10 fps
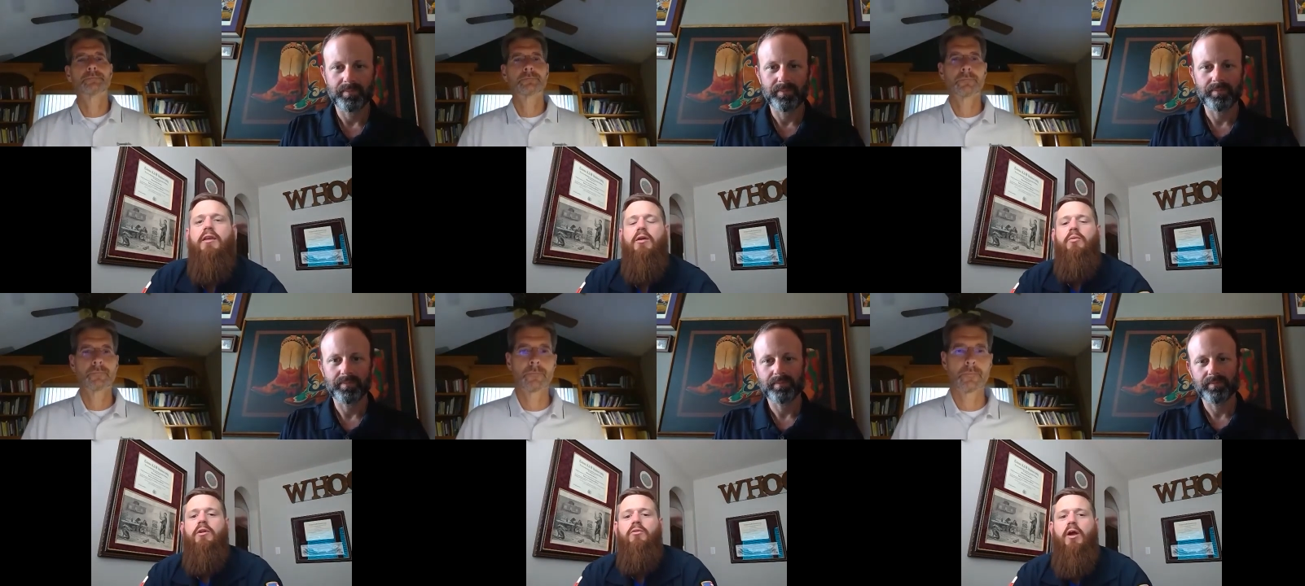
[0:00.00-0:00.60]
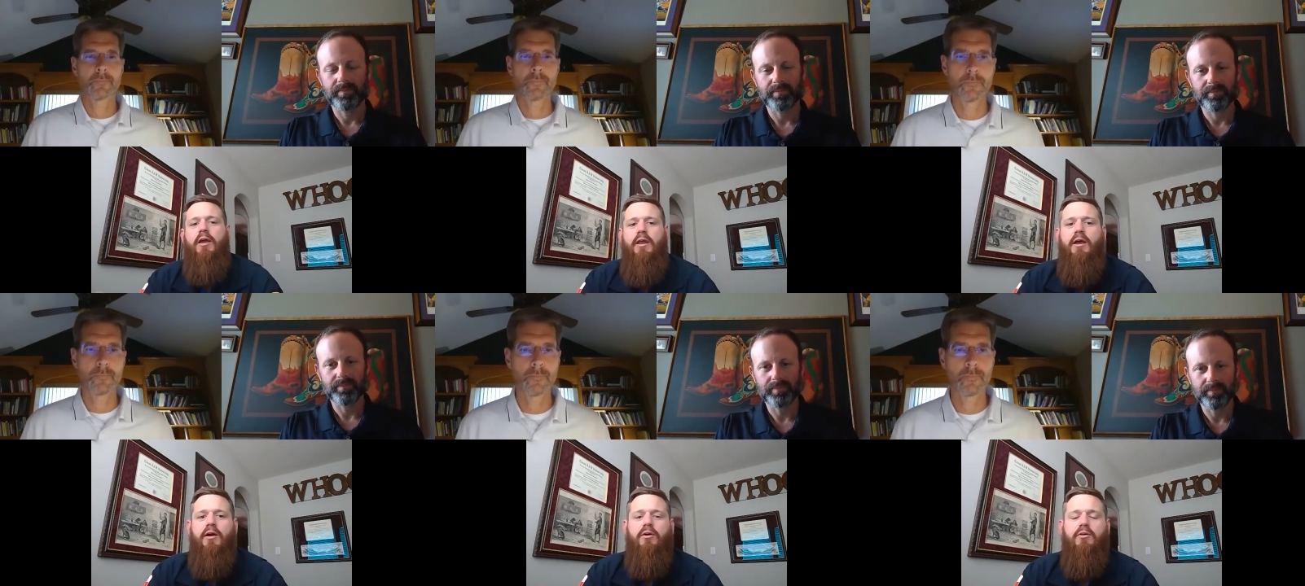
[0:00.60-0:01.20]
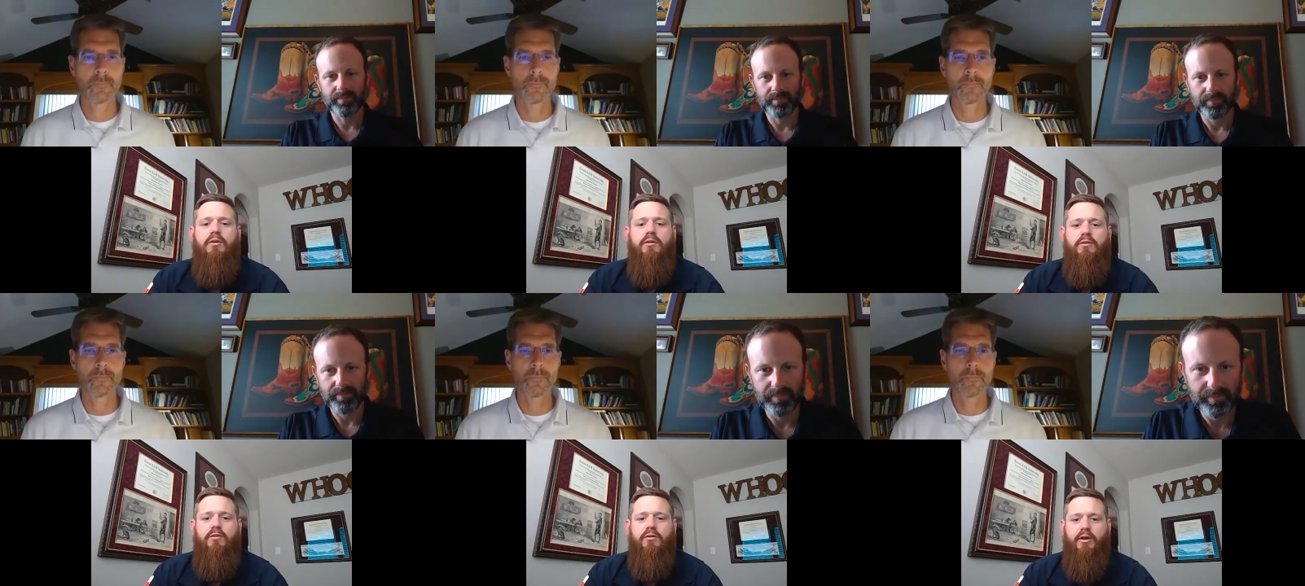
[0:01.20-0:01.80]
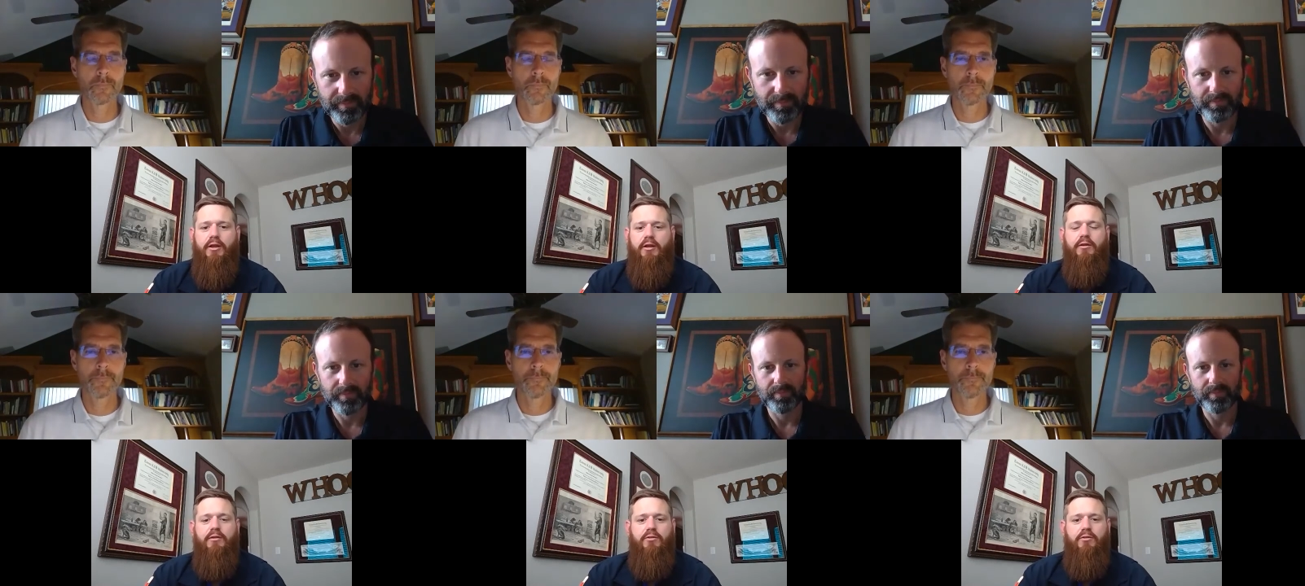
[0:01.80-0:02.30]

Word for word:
Speaker 1: can we do right now during